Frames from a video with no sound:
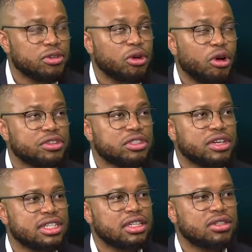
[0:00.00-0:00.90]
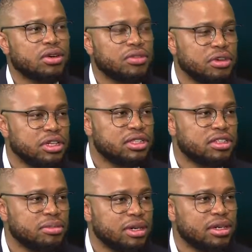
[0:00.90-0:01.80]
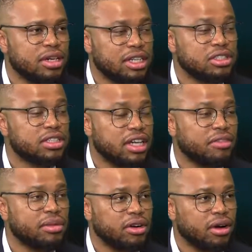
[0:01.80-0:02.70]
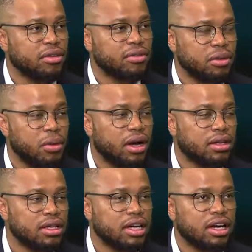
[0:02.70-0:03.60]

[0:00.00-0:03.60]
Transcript: Office to residential conversions have been, as you say, have been around for a while.